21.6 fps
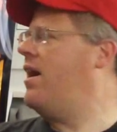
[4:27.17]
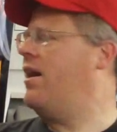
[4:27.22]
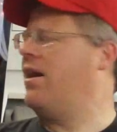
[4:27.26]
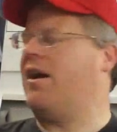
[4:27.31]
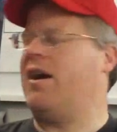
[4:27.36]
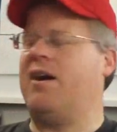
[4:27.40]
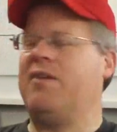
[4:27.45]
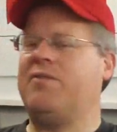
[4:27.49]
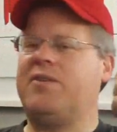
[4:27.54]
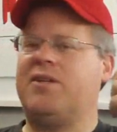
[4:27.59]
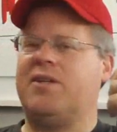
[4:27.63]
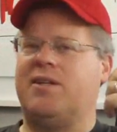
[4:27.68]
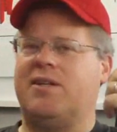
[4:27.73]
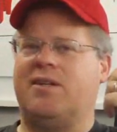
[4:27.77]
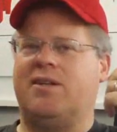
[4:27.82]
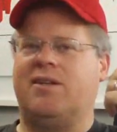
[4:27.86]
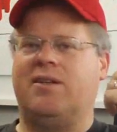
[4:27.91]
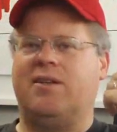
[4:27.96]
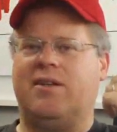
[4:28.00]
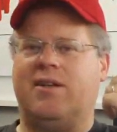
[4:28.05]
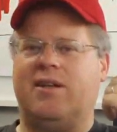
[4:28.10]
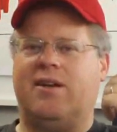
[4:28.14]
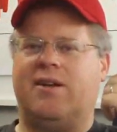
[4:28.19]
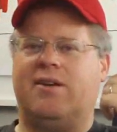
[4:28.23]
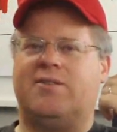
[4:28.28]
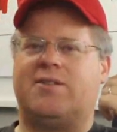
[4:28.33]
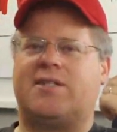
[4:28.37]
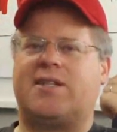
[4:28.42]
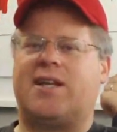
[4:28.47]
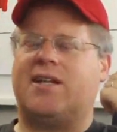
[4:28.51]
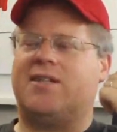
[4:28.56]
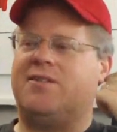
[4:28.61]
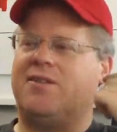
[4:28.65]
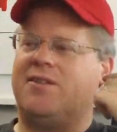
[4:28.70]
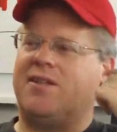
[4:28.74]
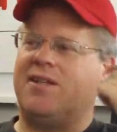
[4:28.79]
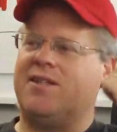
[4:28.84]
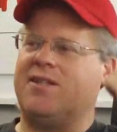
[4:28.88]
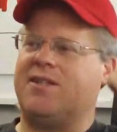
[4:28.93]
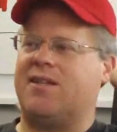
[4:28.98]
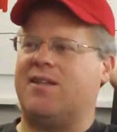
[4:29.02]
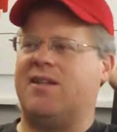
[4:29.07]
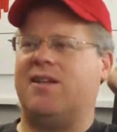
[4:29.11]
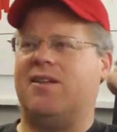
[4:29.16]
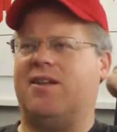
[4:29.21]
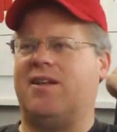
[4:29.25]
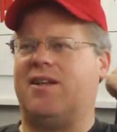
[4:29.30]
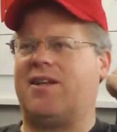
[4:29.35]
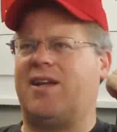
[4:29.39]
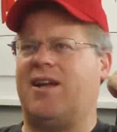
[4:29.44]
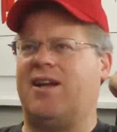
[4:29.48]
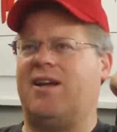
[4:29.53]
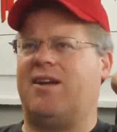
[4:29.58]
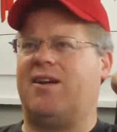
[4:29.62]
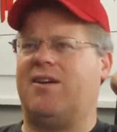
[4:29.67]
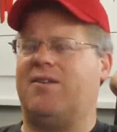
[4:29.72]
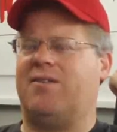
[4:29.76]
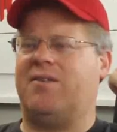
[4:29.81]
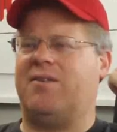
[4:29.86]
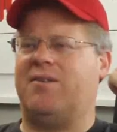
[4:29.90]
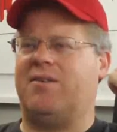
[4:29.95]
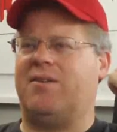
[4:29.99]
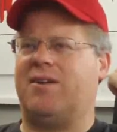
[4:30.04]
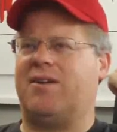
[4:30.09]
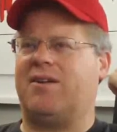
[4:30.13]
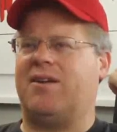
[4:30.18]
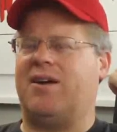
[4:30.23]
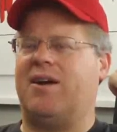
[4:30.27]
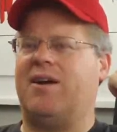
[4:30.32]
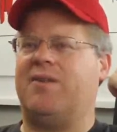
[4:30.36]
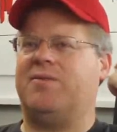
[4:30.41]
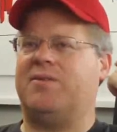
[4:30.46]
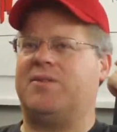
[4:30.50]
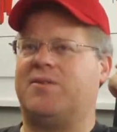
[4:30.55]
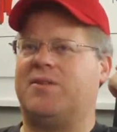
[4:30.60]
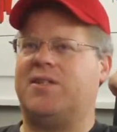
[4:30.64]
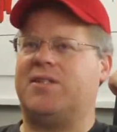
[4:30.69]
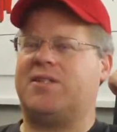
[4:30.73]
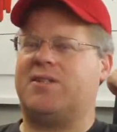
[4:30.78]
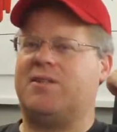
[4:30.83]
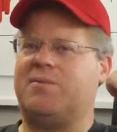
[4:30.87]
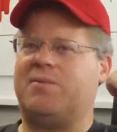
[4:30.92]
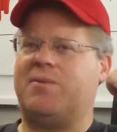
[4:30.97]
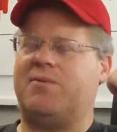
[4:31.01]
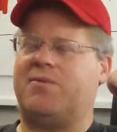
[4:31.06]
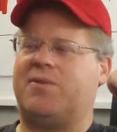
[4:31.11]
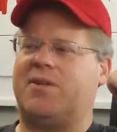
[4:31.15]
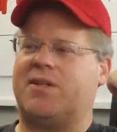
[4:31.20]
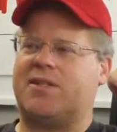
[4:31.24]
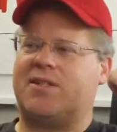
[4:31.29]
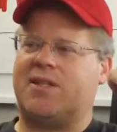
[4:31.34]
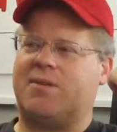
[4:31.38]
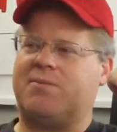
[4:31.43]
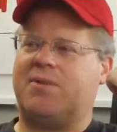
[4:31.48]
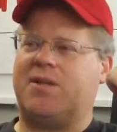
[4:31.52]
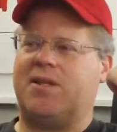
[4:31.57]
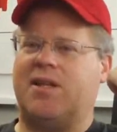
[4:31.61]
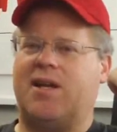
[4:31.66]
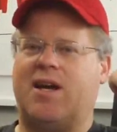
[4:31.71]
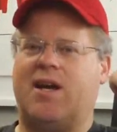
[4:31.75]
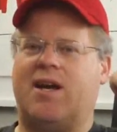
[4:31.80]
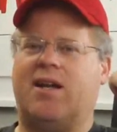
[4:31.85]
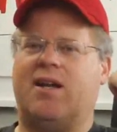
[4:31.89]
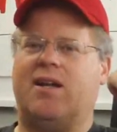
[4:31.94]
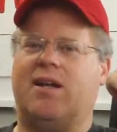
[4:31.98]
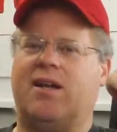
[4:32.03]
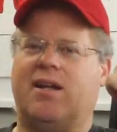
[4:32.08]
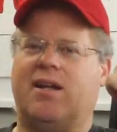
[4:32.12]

often schedule things and then look at it and go, oh, I was really stupid for accepting that,